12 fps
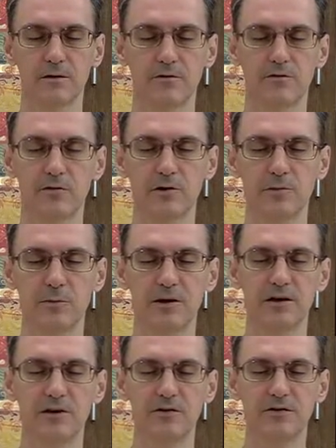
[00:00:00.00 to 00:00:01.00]
first, begin
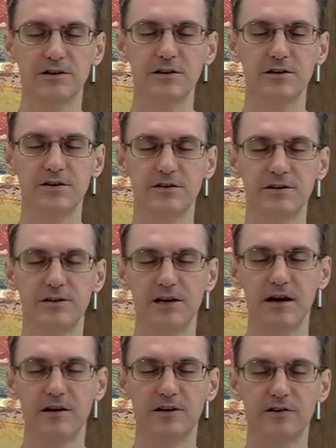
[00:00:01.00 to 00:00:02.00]
your attention down
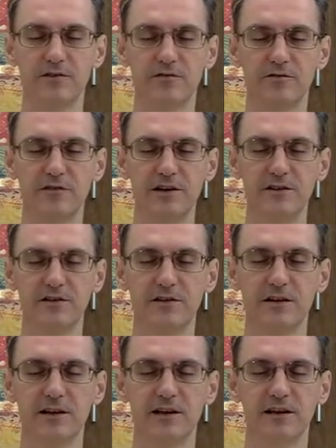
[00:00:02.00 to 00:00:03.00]
at your feet and
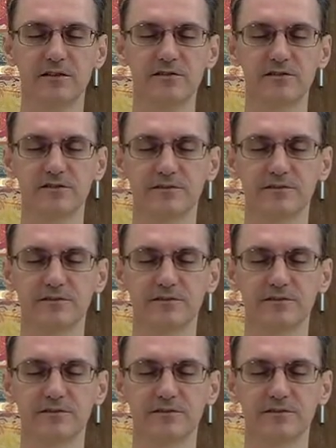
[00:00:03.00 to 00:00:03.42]
legs.